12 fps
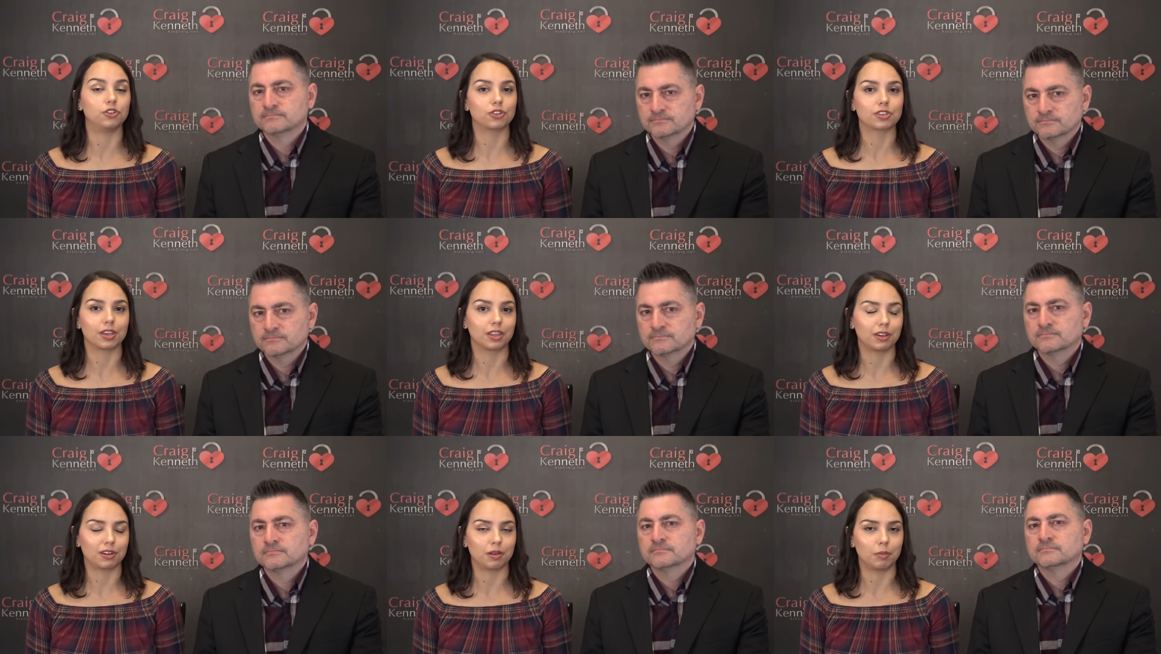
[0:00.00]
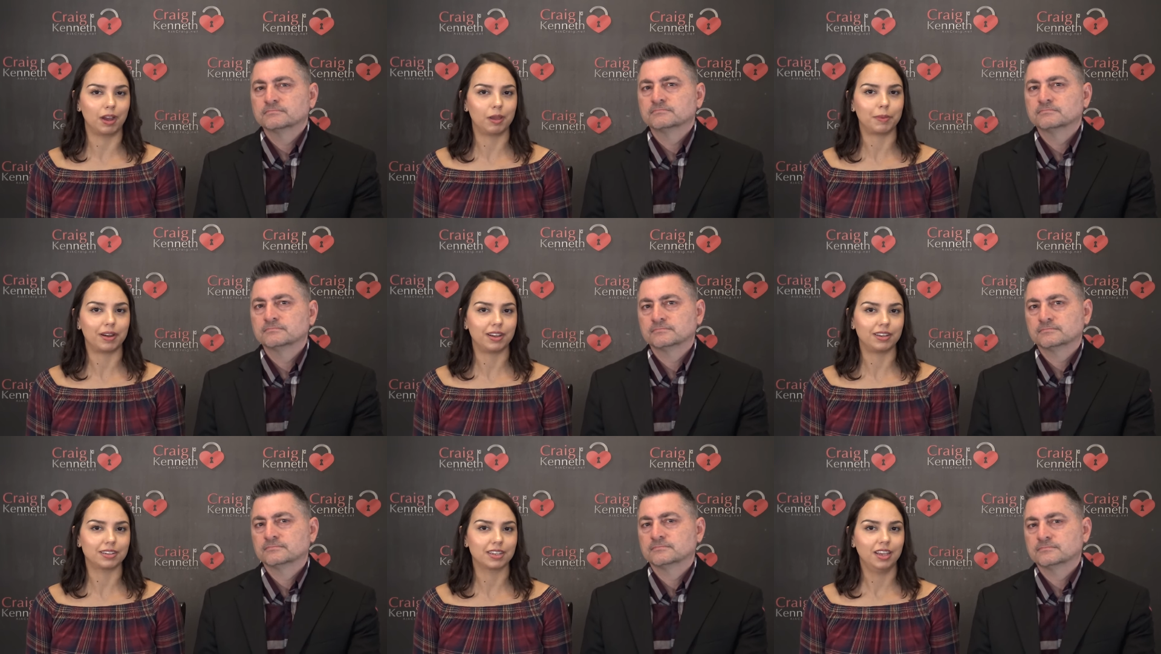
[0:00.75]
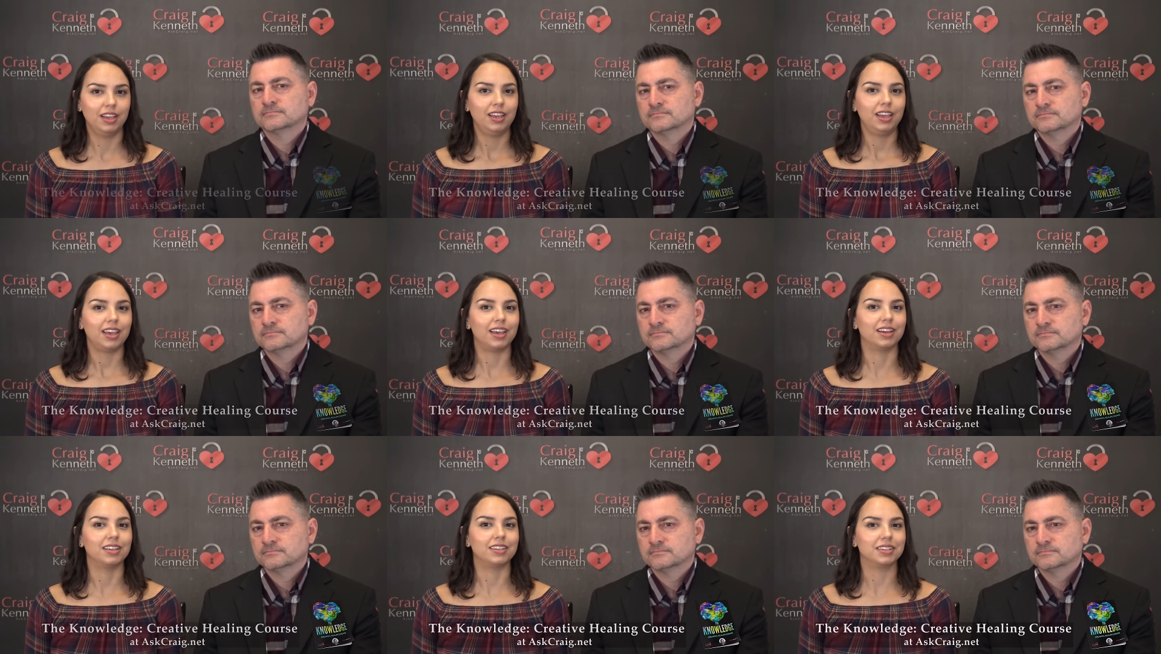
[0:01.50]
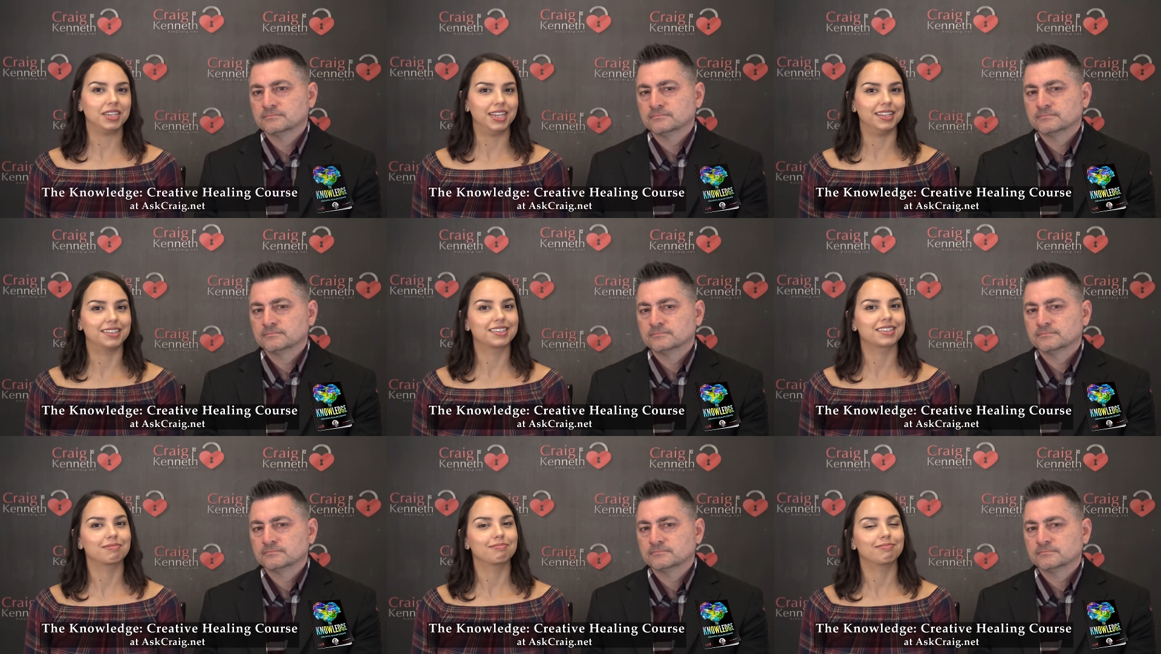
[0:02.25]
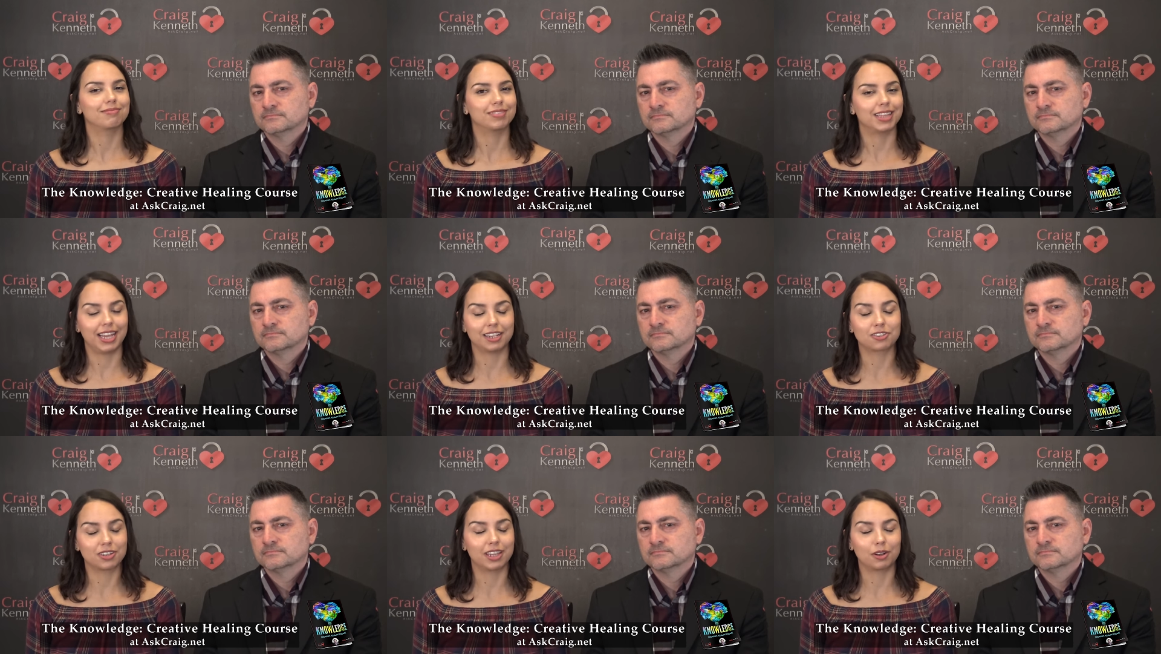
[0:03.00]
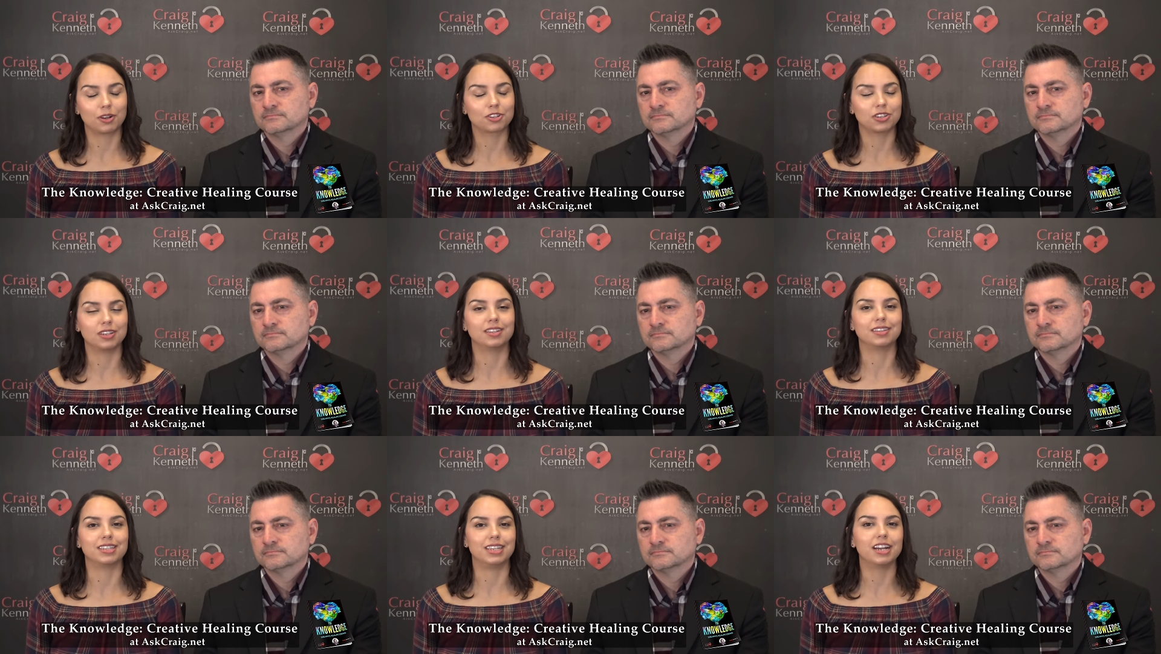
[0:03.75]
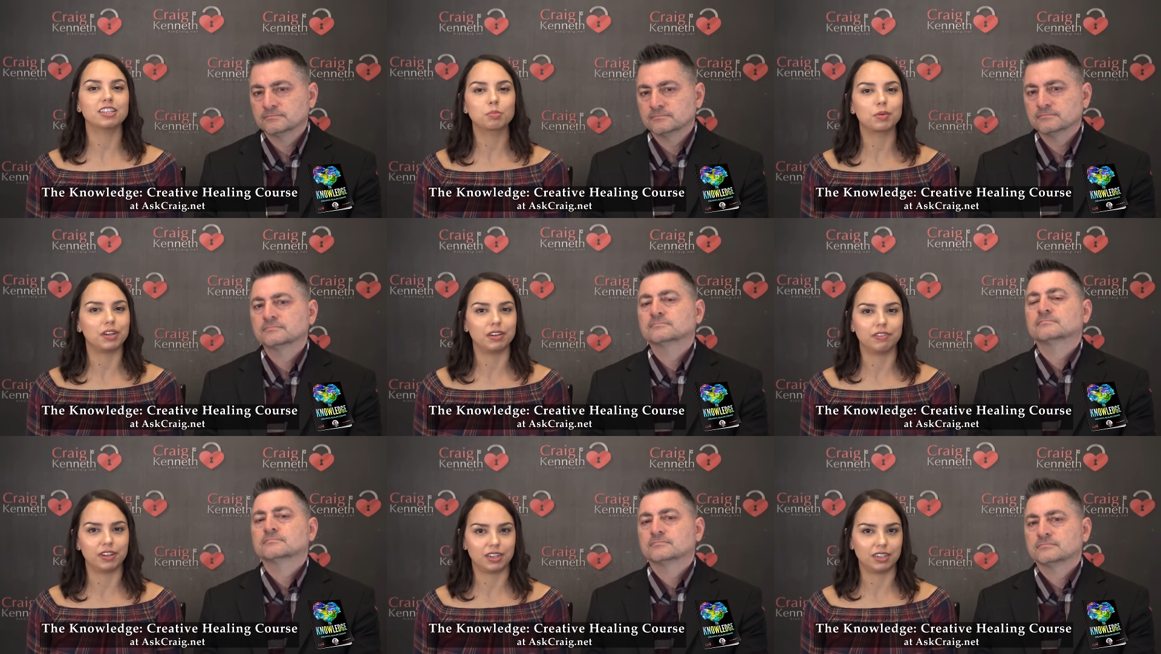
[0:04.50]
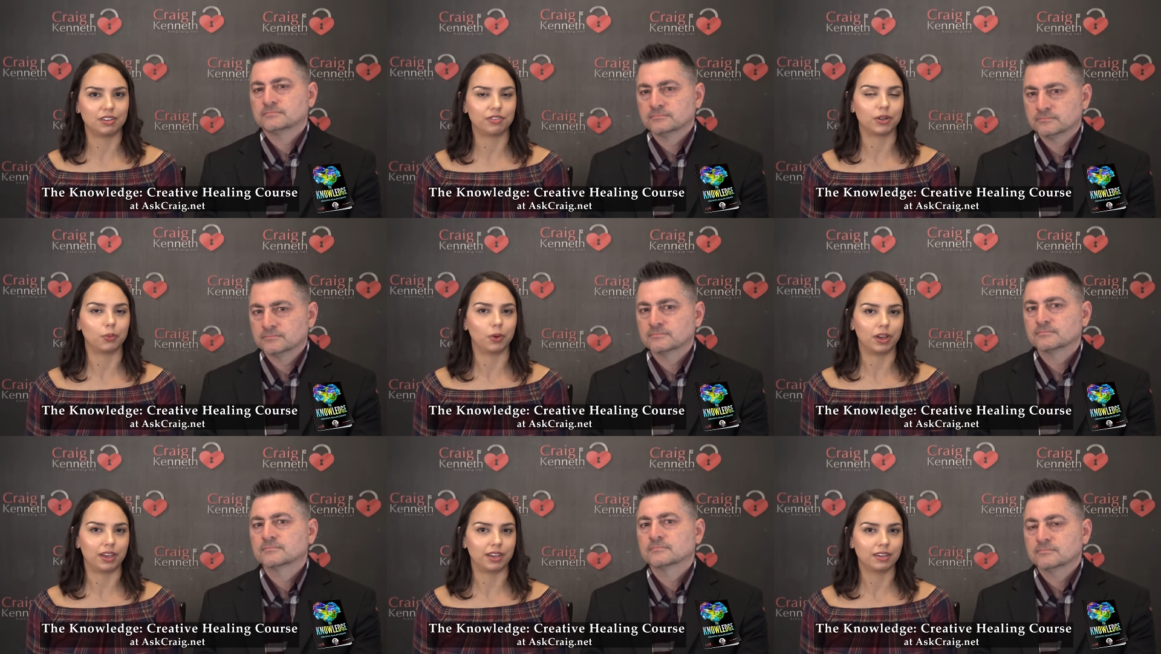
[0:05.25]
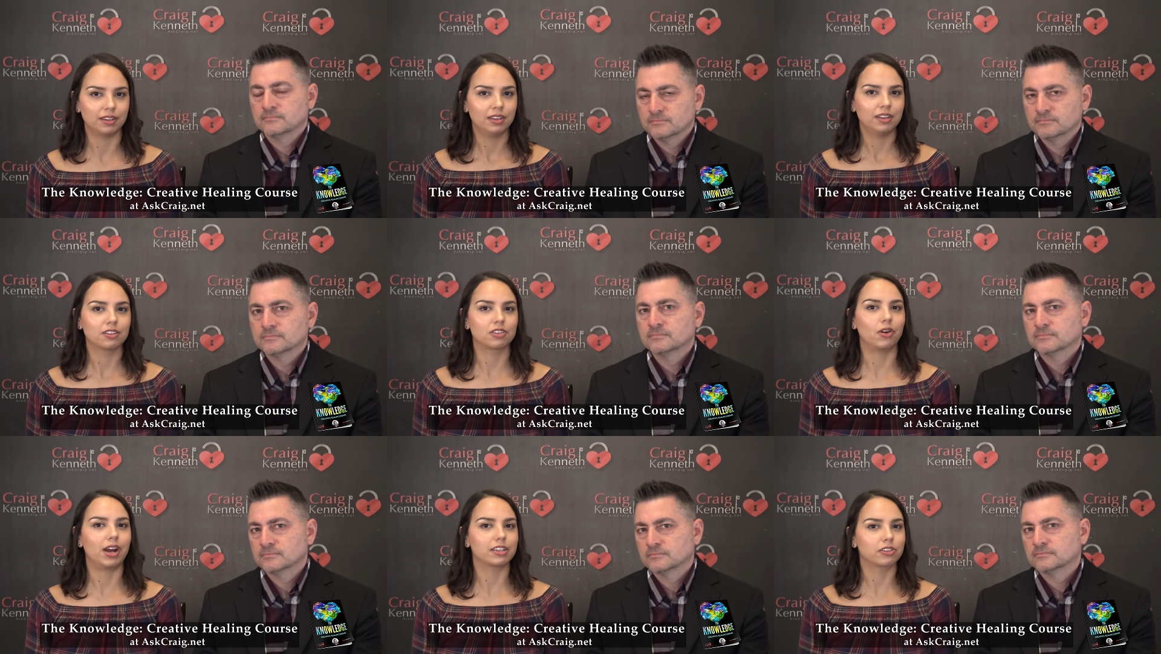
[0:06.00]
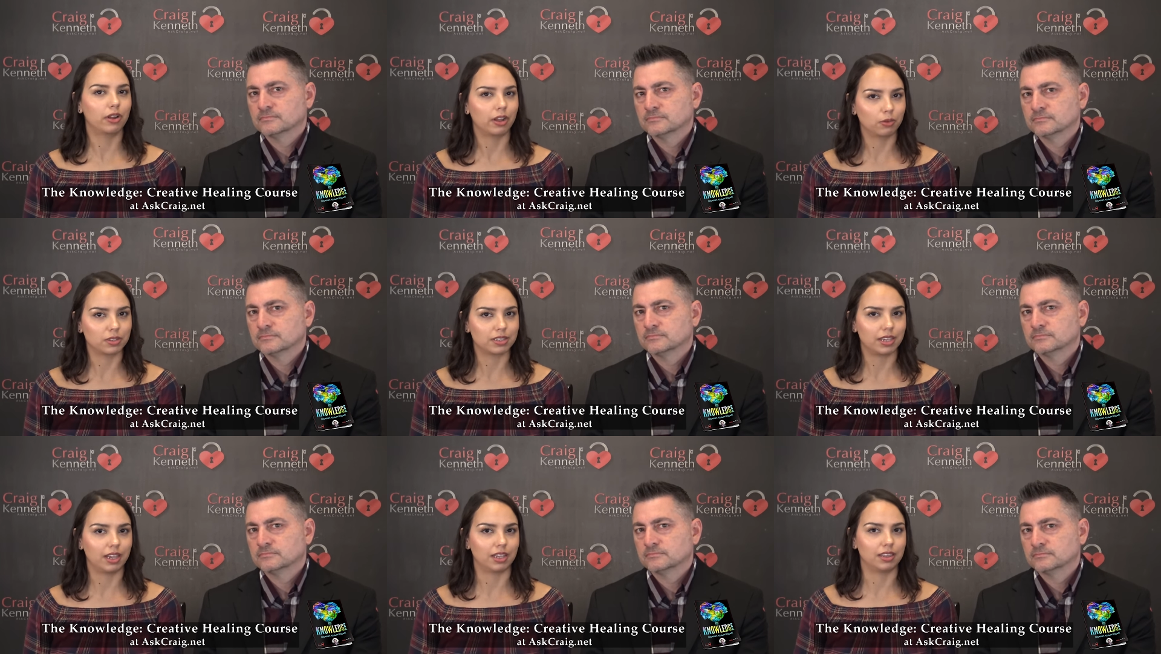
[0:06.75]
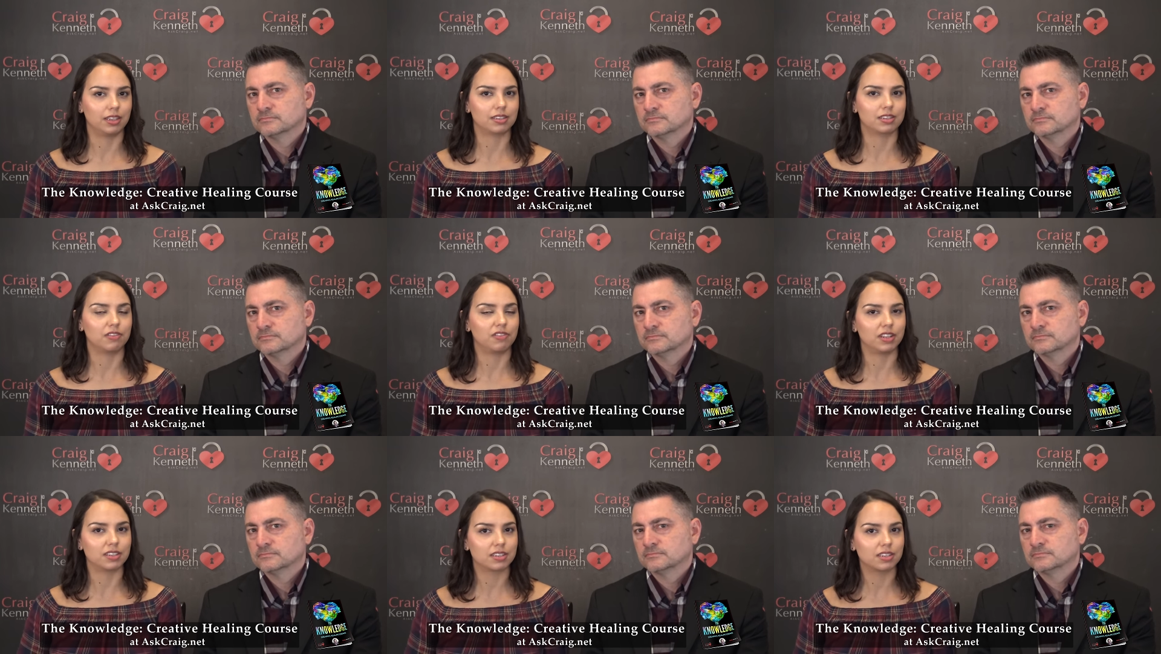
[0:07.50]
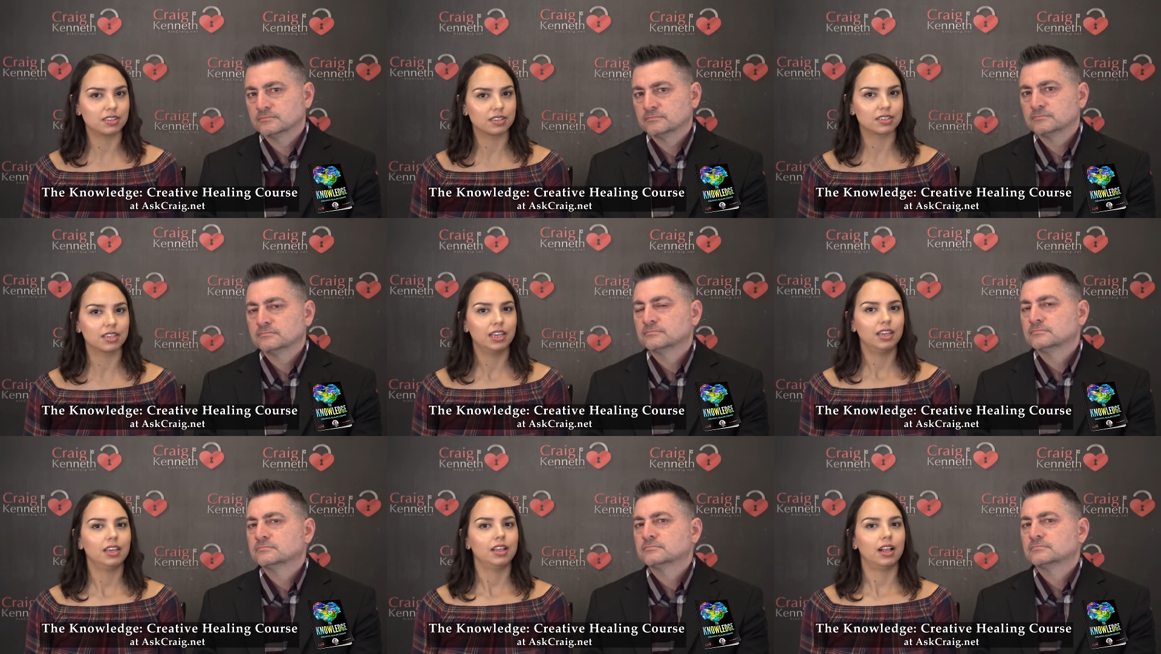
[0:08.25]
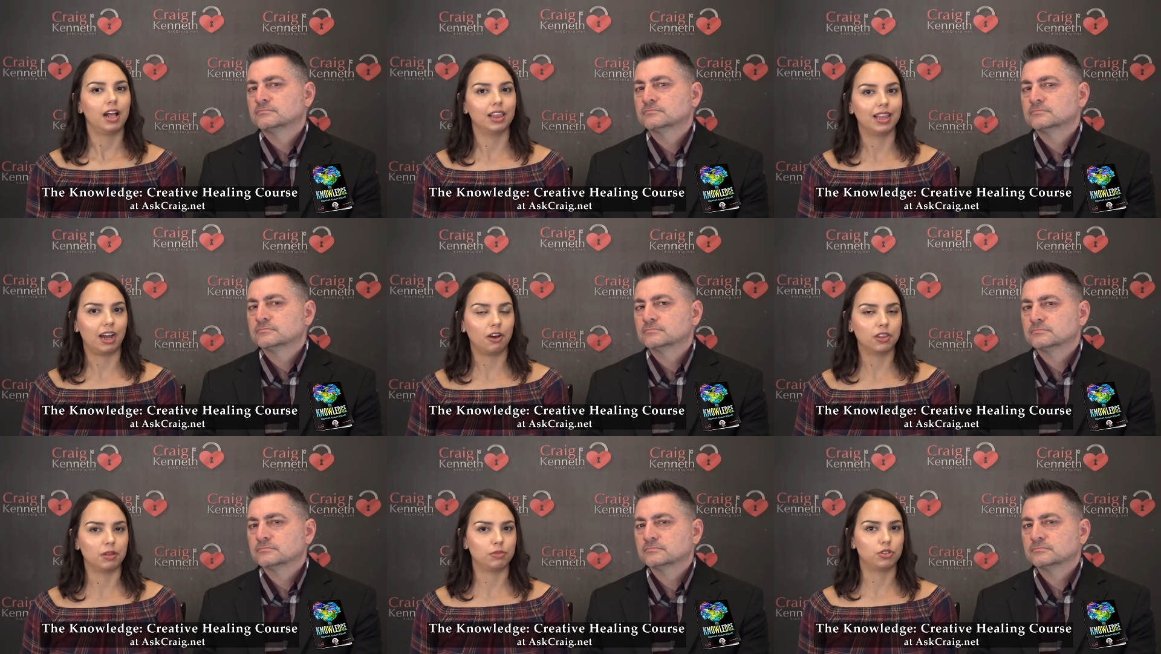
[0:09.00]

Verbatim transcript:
Speaker 1: just like they're on my mind? And it's the answer to that question is yes, but in a very different way. So as Craig was saying, these defenses allow them